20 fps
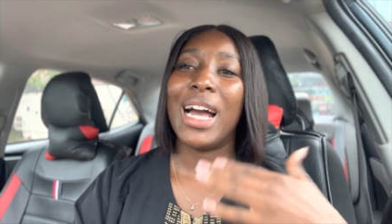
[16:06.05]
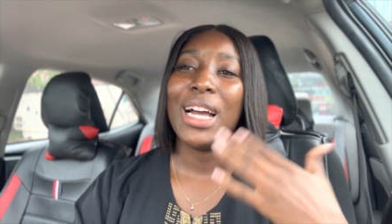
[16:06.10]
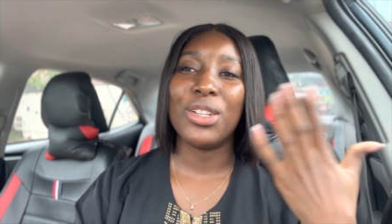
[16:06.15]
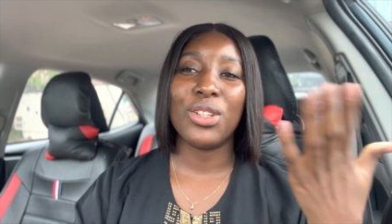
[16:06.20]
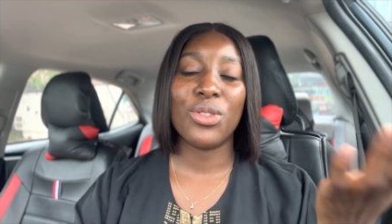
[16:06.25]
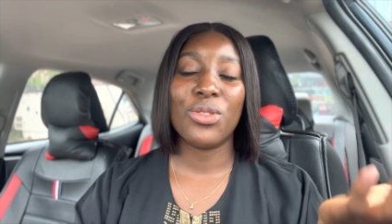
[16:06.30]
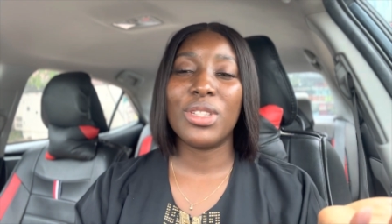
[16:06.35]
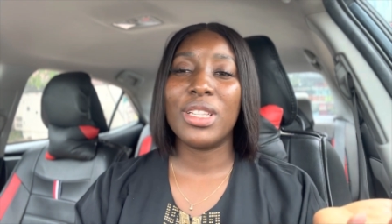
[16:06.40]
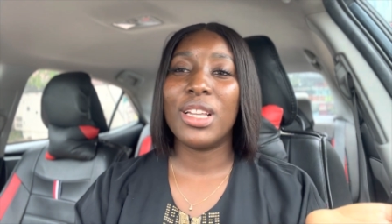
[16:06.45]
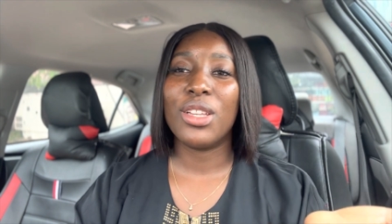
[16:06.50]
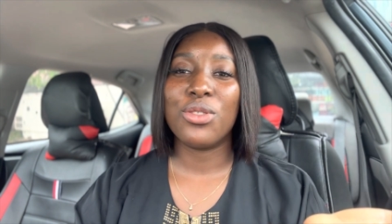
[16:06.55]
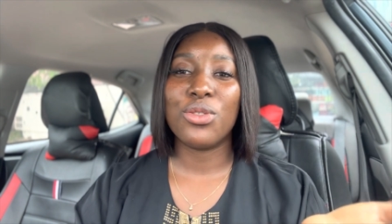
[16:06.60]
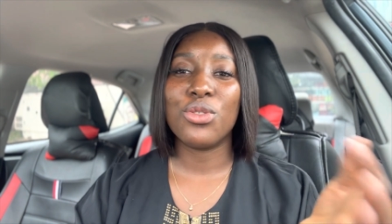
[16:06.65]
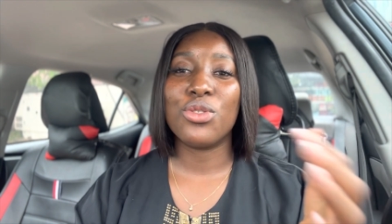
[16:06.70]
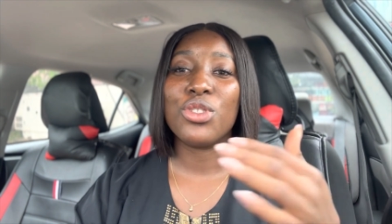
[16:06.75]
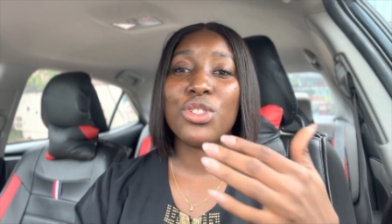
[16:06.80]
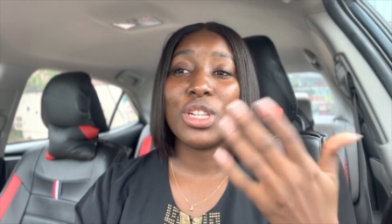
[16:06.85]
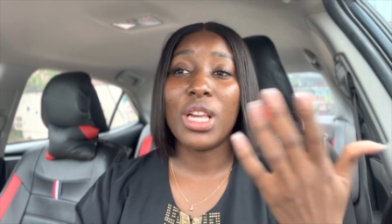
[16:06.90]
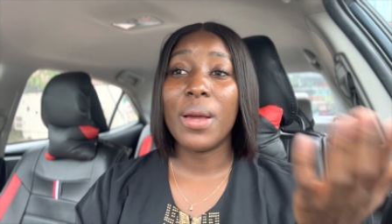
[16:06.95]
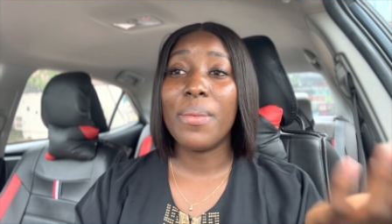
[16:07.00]
i just wanted to
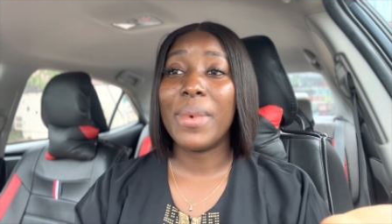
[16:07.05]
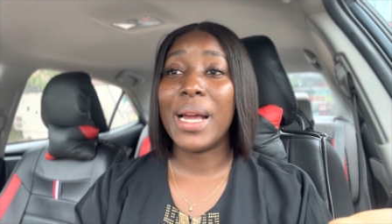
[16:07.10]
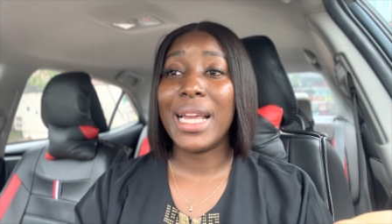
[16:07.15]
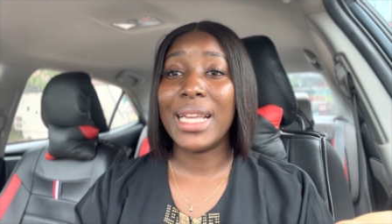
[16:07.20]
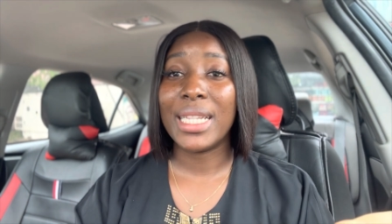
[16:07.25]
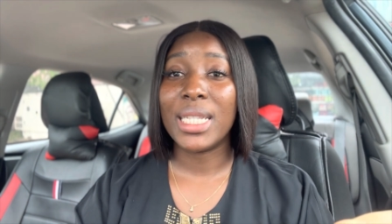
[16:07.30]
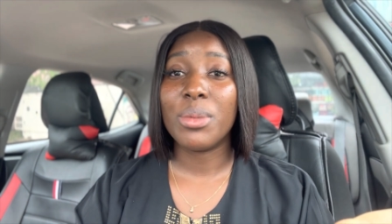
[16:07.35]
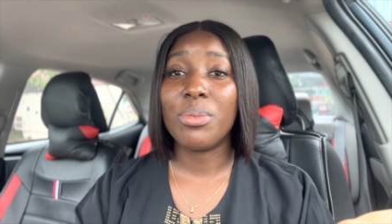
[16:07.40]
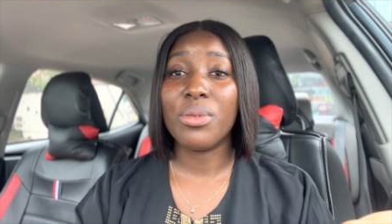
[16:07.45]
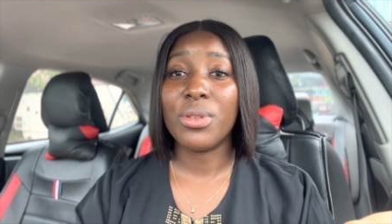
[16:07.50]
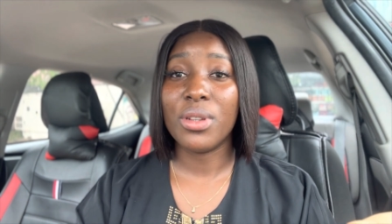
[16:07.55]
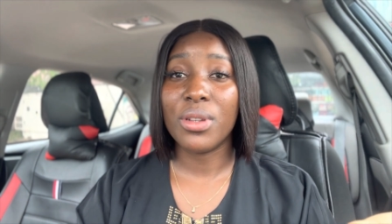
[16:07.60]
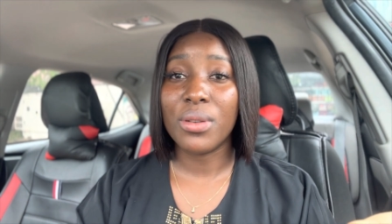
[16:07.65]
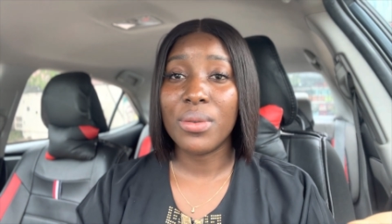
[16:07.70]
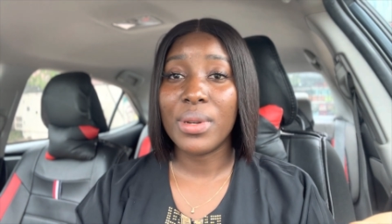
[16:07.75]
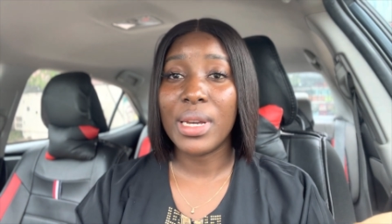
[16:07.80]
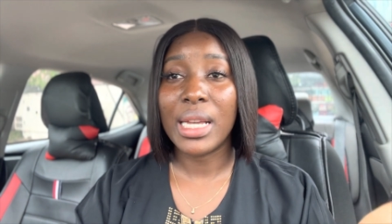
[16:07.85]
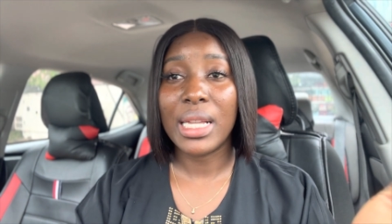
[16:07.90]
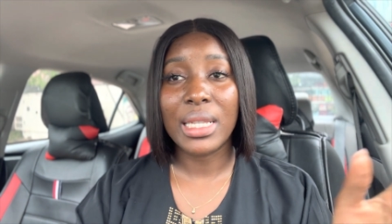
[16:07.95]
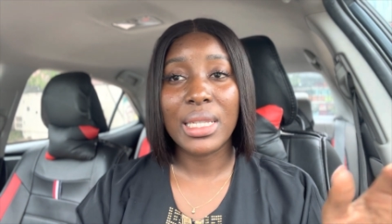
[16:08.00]
share my
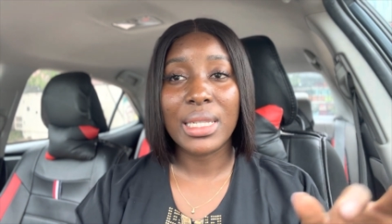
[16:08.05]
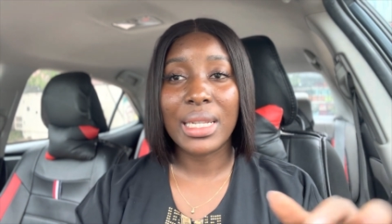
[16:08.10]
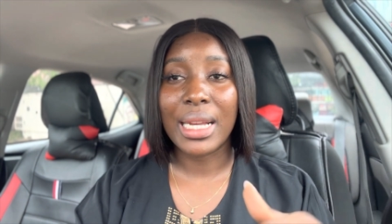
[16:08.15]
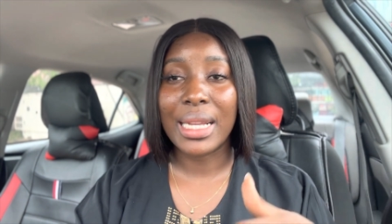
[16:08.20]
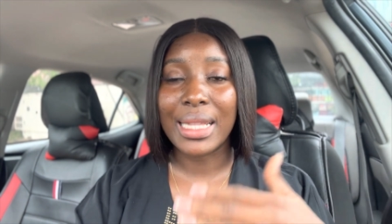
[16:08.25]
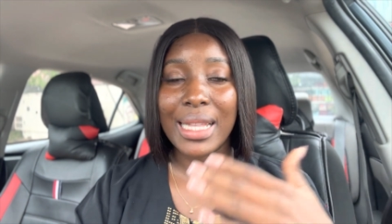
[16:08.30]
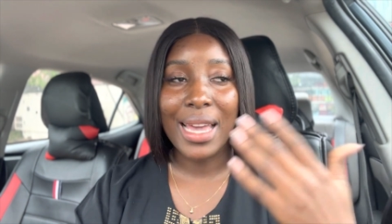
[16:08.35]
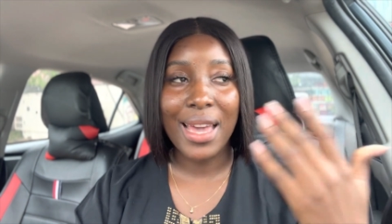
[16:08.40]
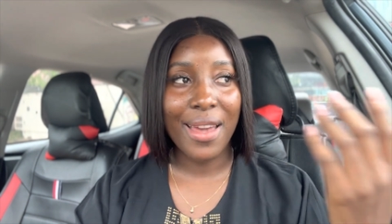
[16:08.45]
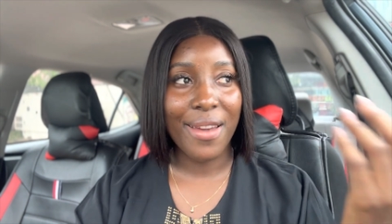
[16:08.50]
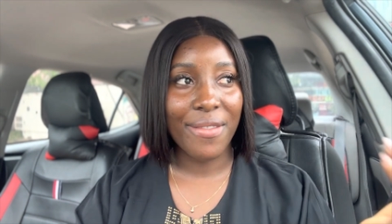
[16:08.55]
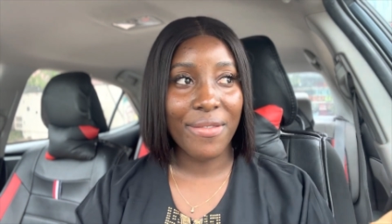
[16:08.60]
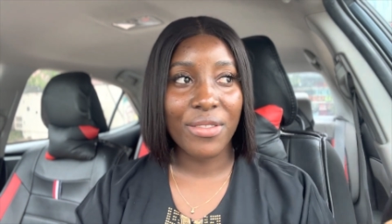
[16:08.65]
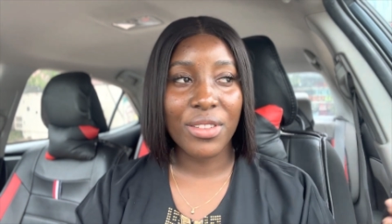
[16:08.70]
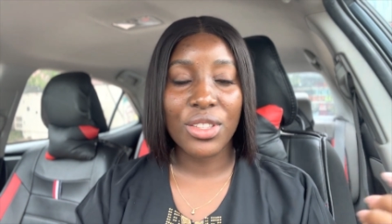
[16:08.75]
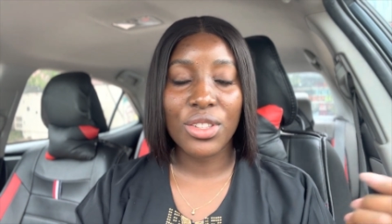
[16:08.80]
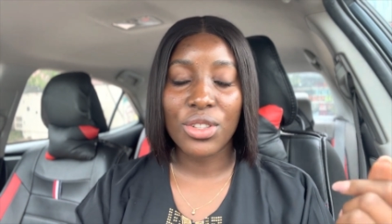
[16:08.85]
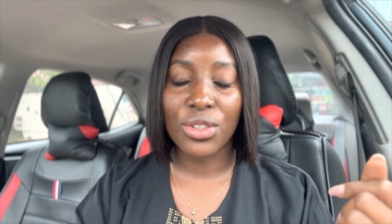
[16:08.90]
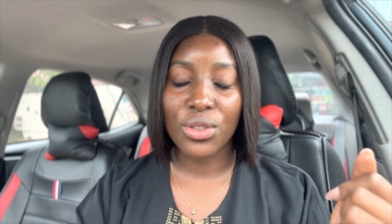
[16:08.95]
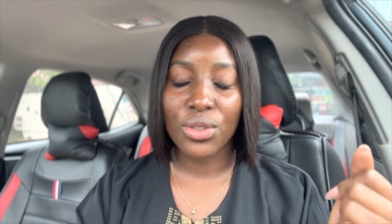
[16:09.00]
experience and
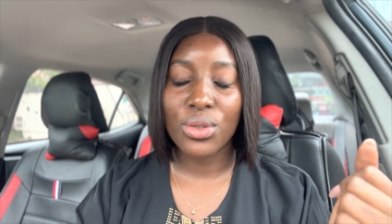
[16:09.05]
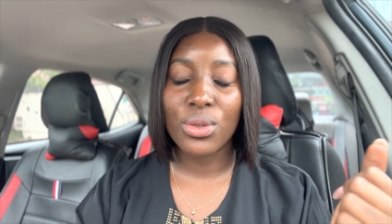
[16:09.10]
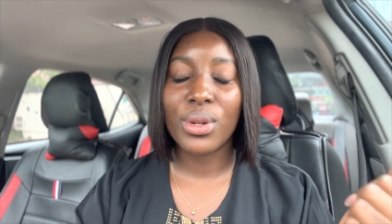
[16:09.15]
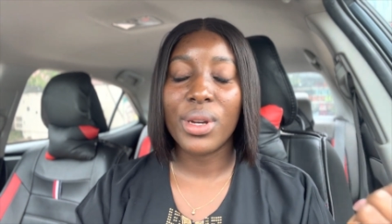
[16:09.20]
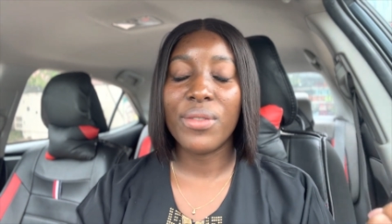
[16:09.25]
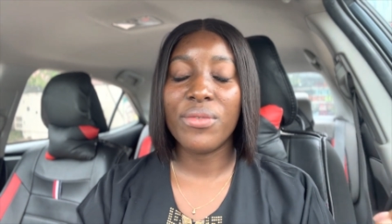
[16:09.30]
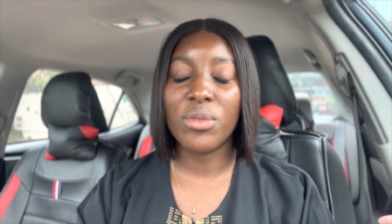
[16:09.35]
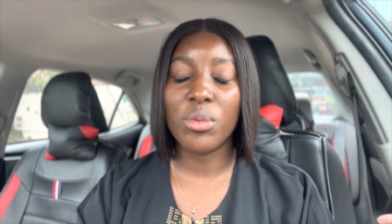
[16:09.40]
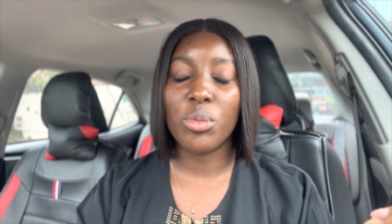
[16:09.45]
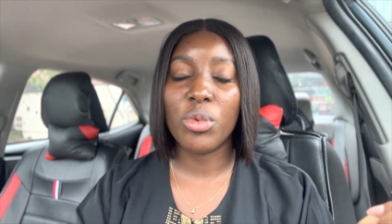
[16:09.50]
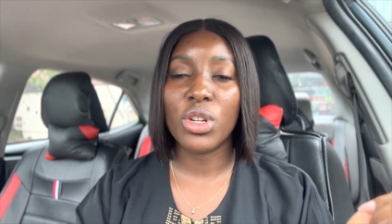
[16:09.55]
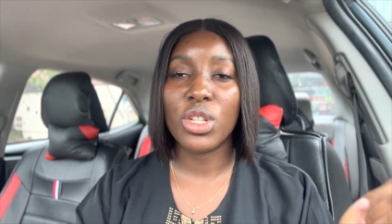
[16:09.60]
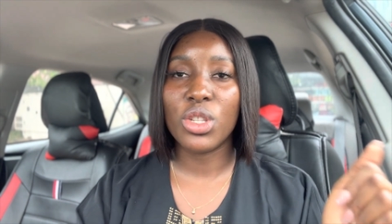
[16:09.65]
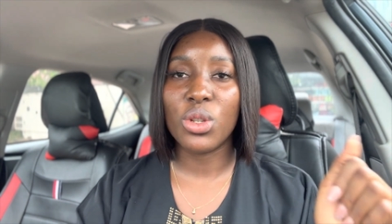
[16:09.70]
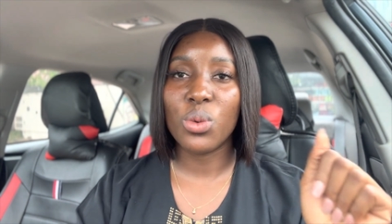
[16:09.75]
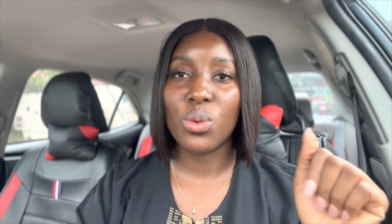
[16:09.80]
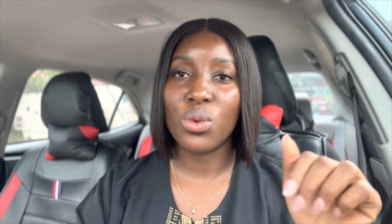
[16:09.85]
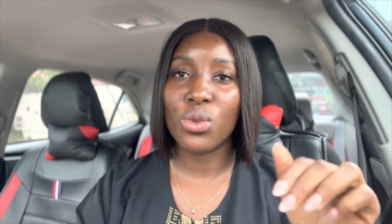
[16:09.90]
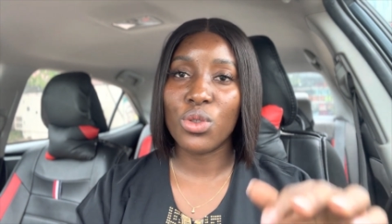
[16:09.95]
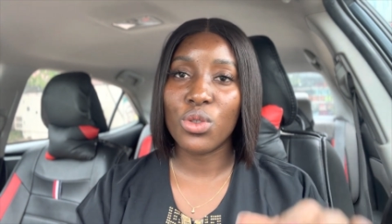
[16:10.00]
everything so
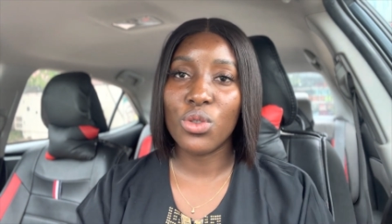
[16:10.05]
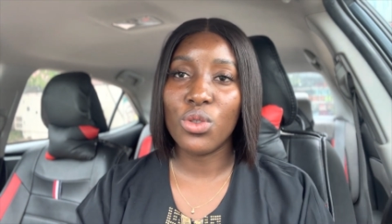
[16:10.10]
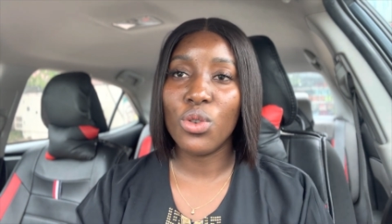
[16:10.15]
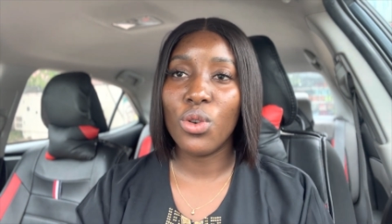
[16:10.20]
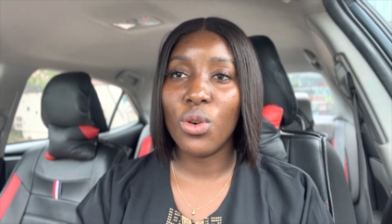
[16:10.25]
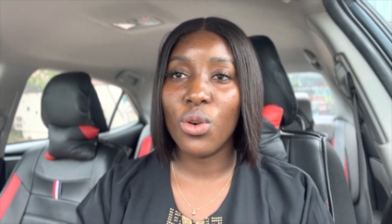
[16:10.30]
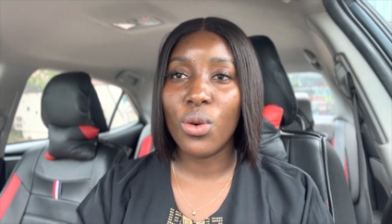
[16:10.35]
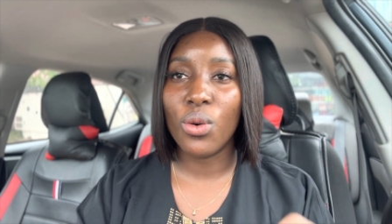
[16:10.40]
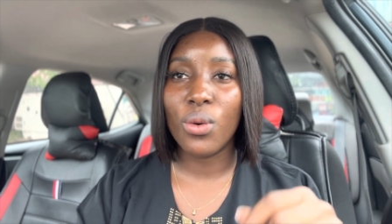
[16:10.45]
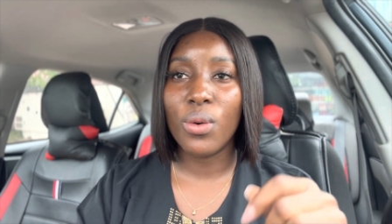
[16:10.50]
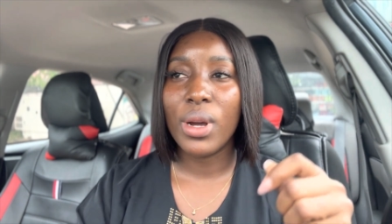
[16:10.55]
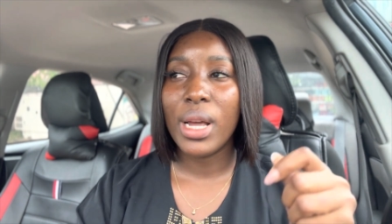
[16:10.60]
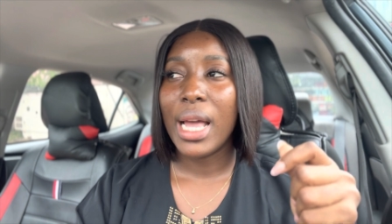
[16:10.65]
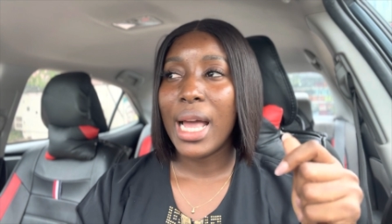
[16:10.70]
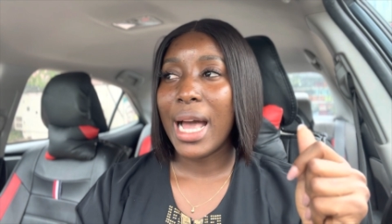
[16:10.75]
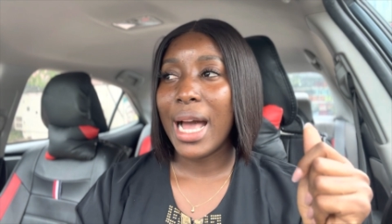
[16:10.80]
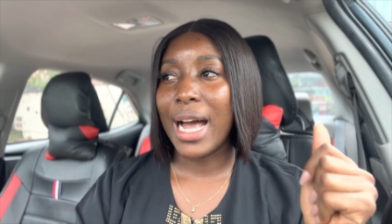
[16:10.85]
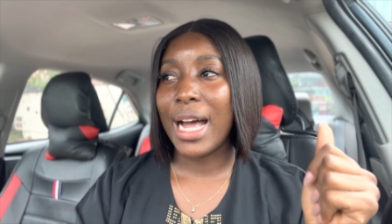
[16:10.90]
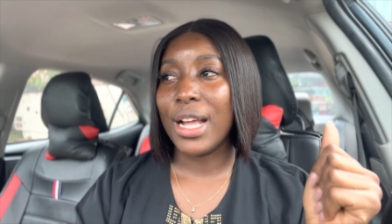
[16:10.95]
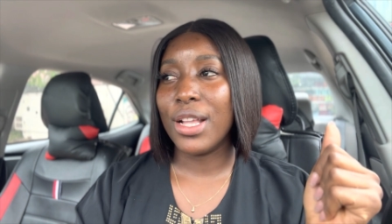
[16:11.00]
everybody would know
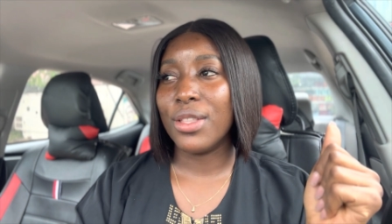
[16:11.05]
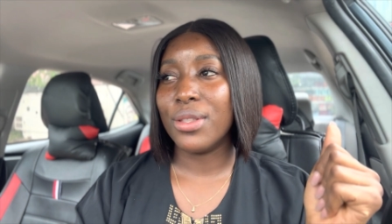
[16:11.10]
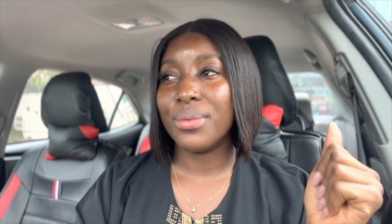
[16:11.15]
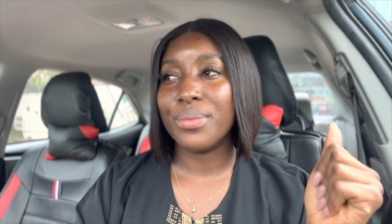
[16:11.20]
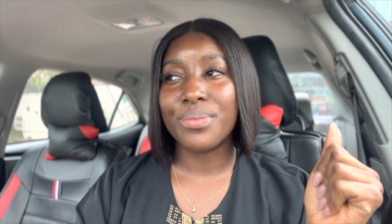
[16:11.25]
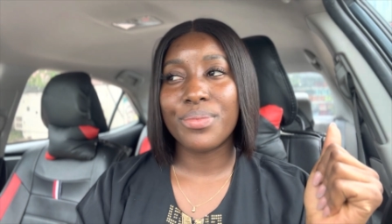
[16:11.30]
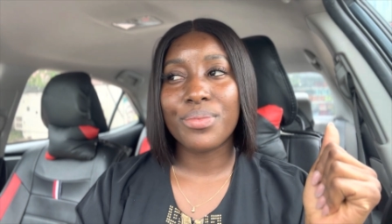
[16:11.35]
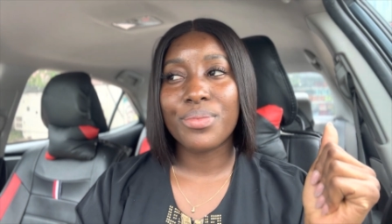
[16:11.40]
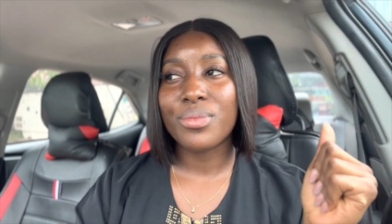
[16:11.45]
and